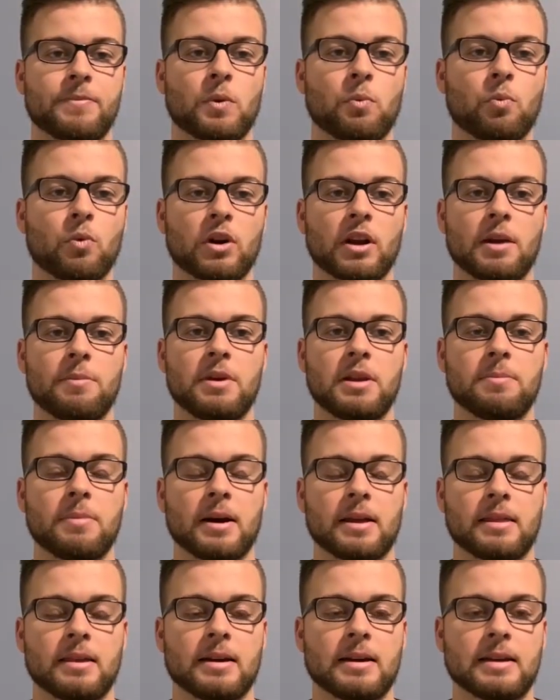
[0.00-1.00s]
What I mean
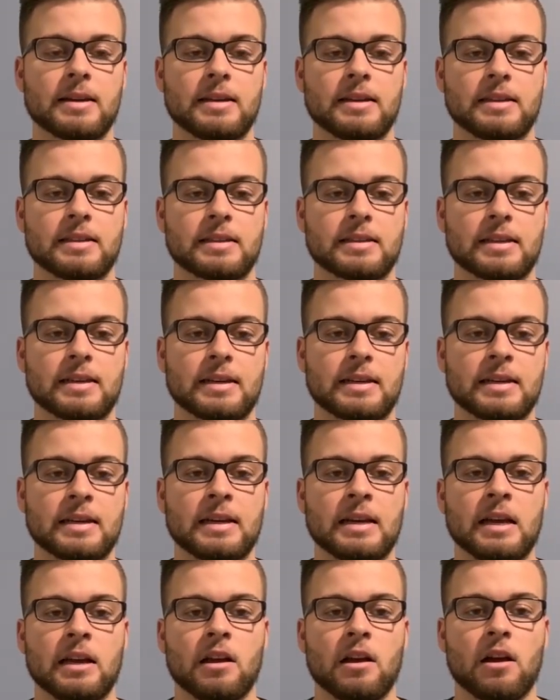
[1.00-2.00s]
by that is that
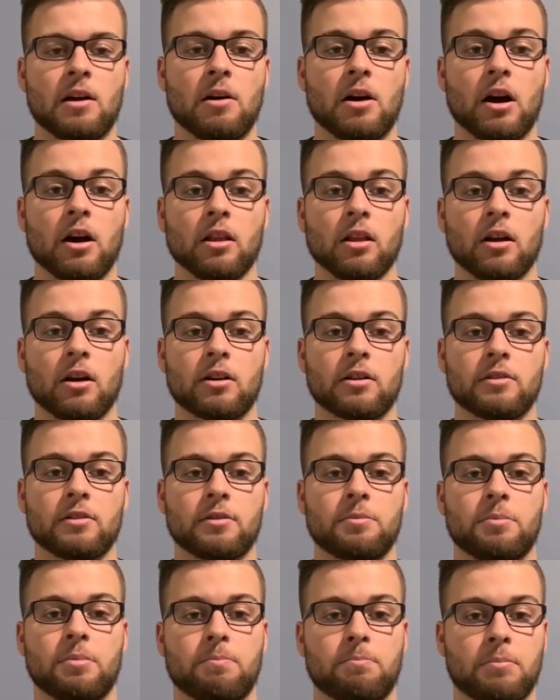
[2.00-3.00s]
a lot of
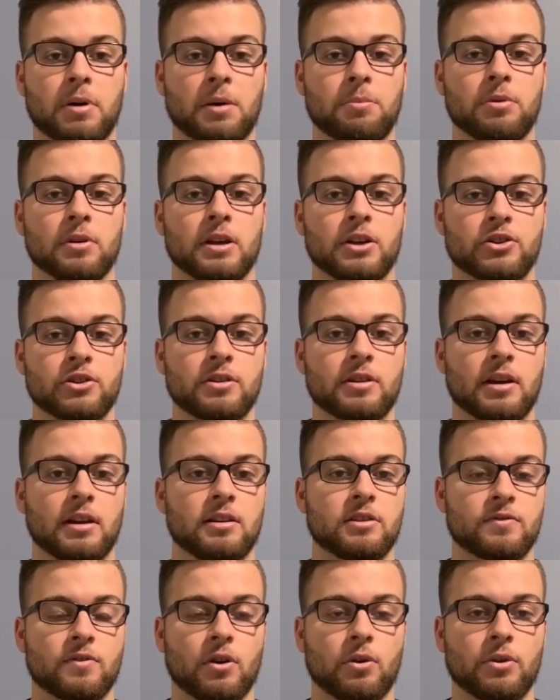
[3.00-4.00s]
the population that
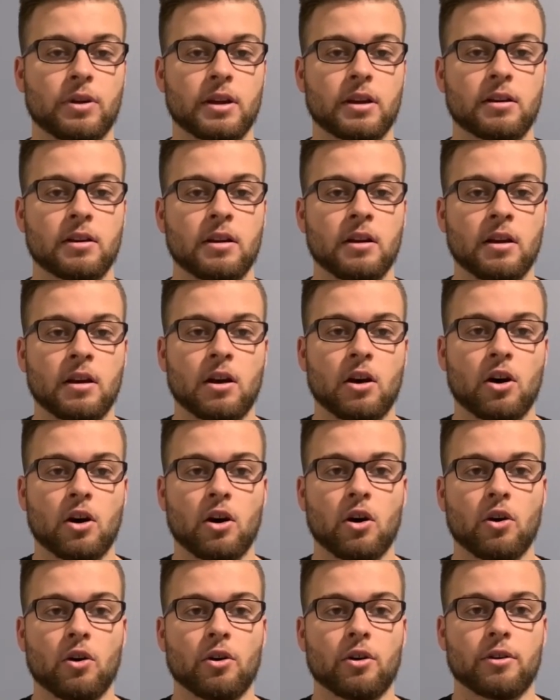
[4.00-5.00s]
is voting
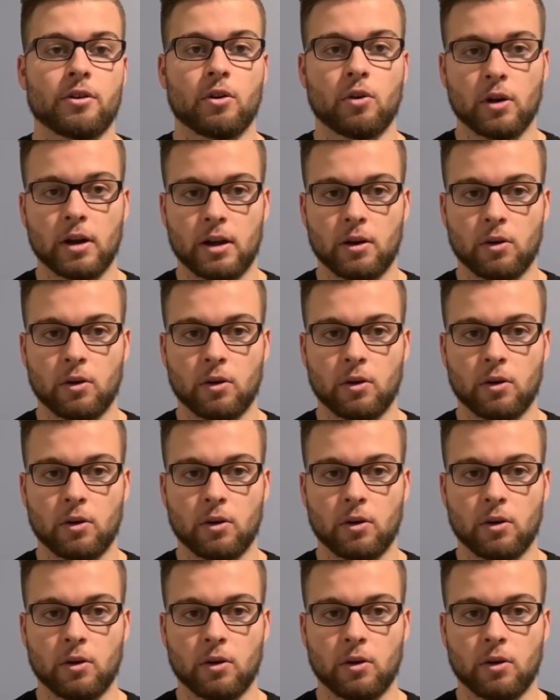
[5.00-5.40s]
are